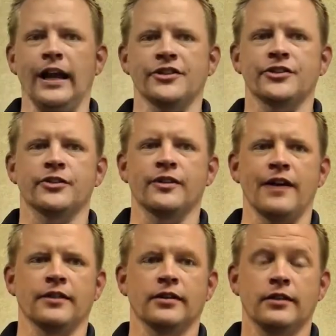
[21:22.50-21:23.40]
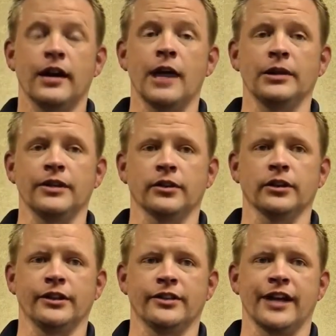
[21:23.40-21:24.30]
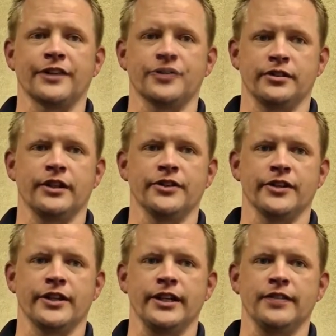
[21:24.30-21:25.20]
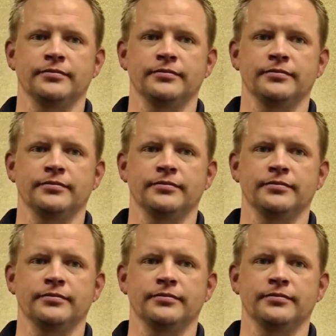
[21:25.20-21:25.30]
As a survivor, I believe early detection is the key.